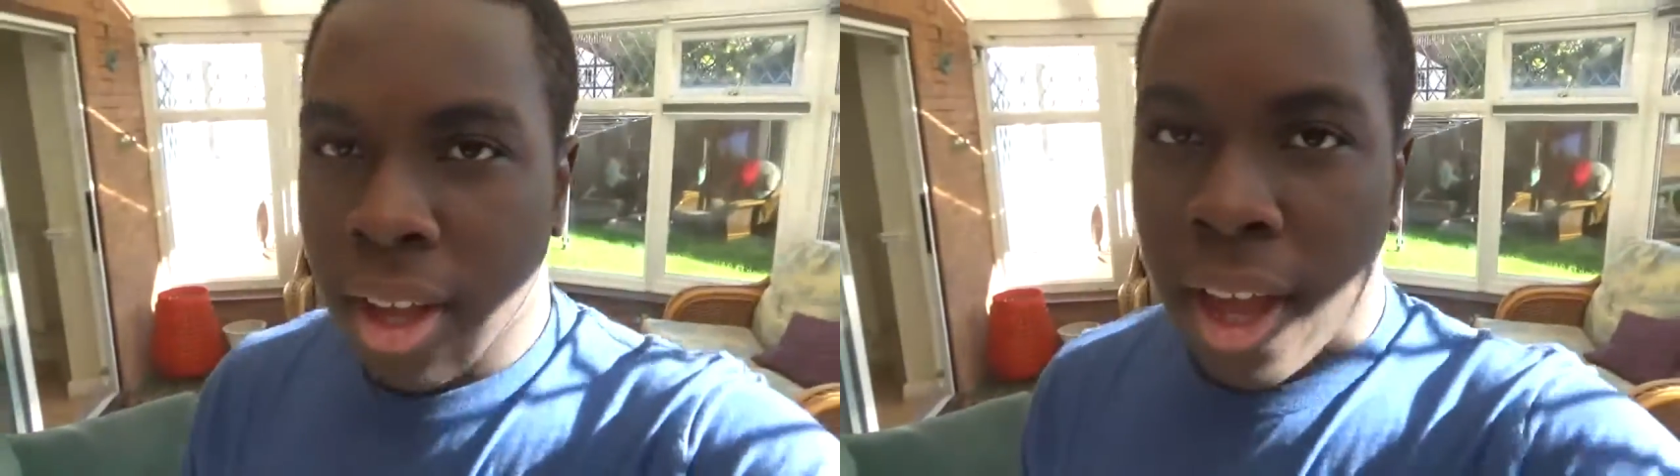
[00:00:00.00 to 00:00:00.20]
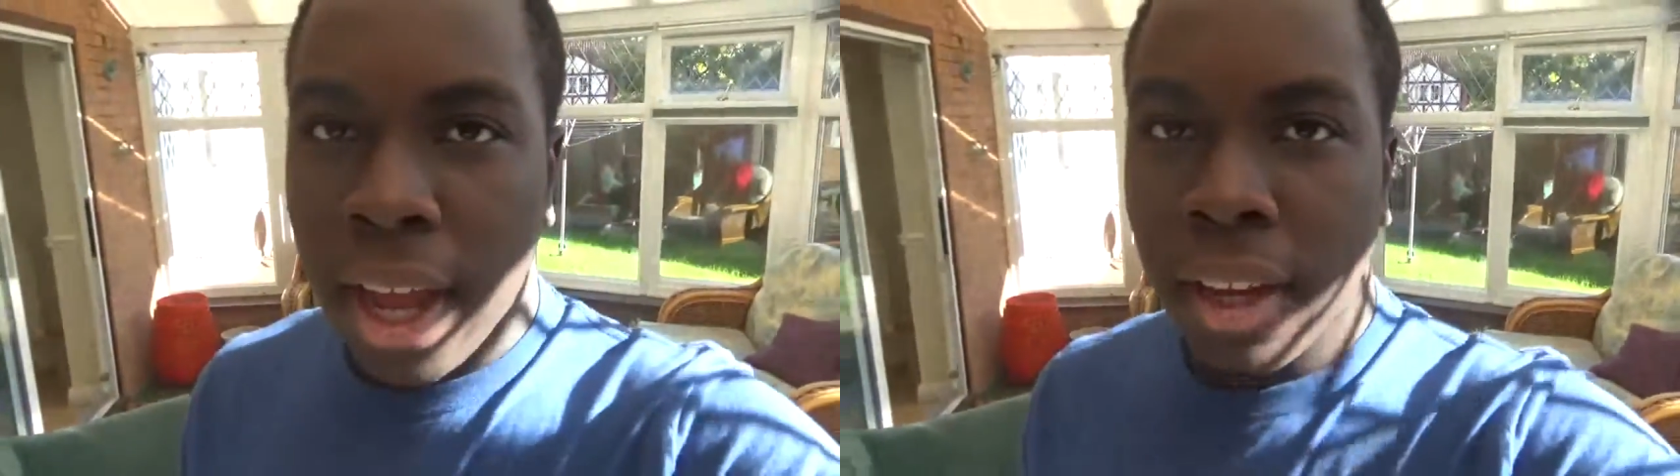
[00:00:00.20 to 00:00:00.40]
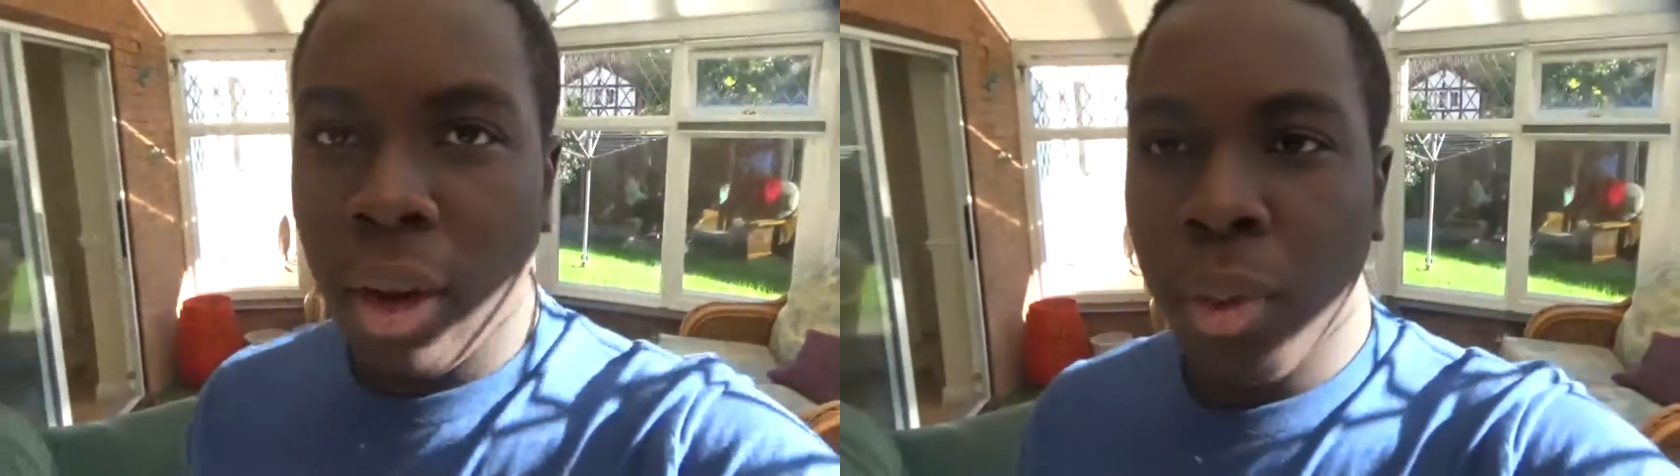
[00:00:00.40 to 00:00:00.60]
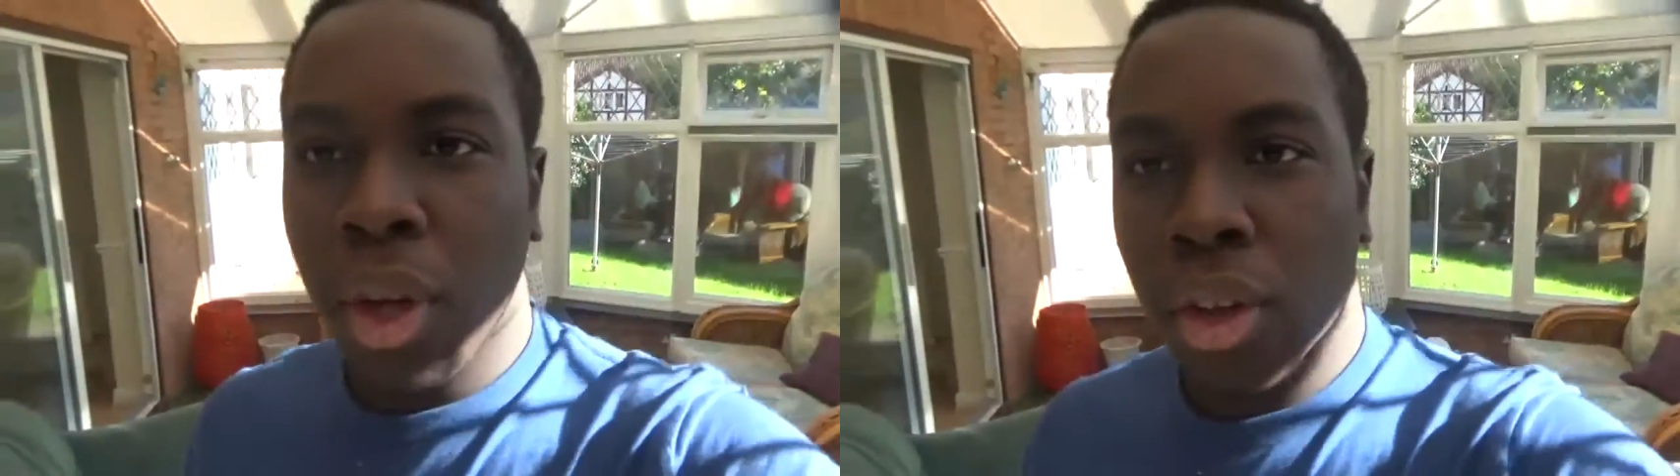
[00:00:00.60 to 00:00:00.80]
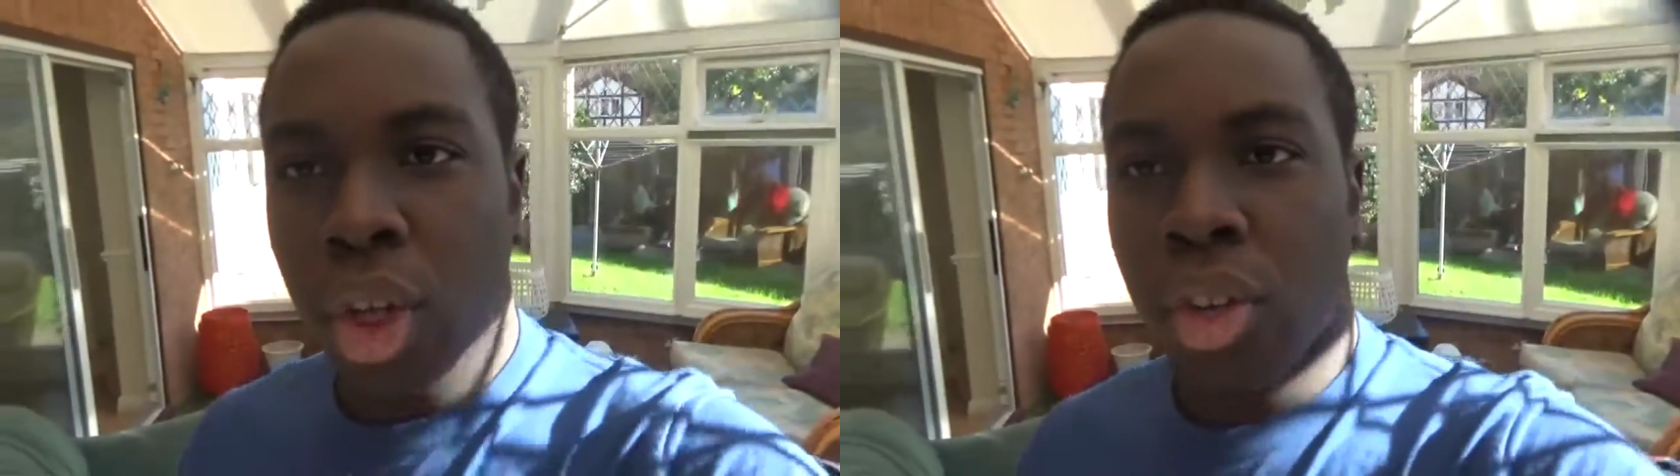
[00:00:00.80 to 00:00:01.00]
And uh, we
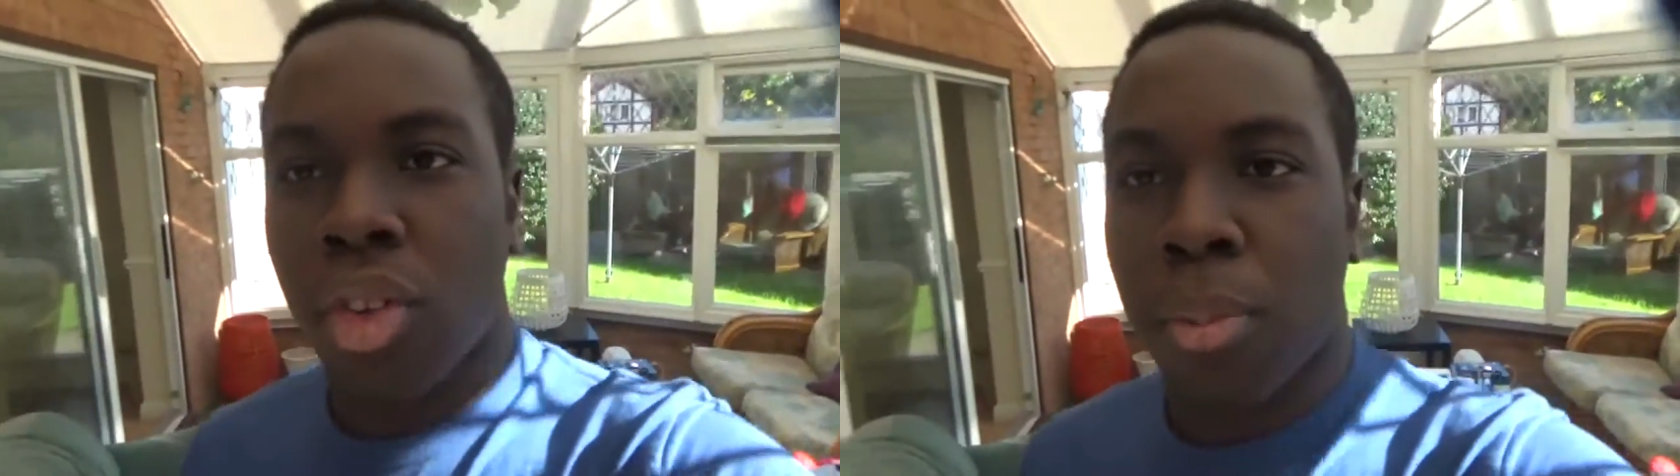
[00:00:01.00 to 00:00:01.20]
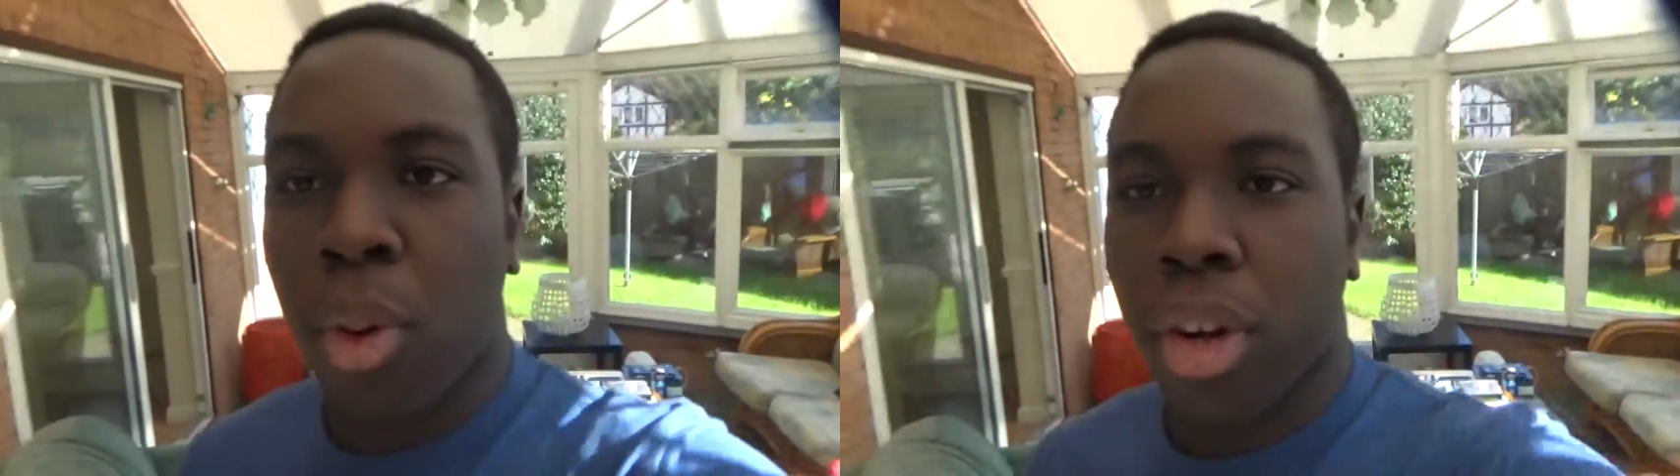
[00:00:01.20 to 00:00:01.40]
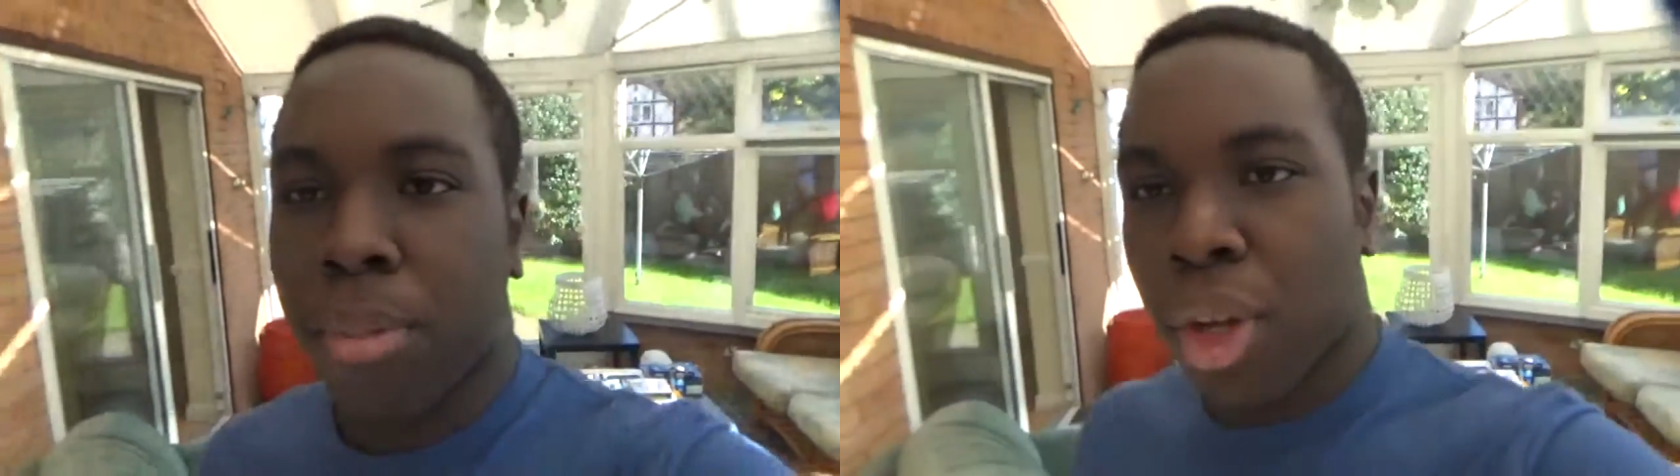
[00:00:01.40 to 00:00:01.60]
all should support him,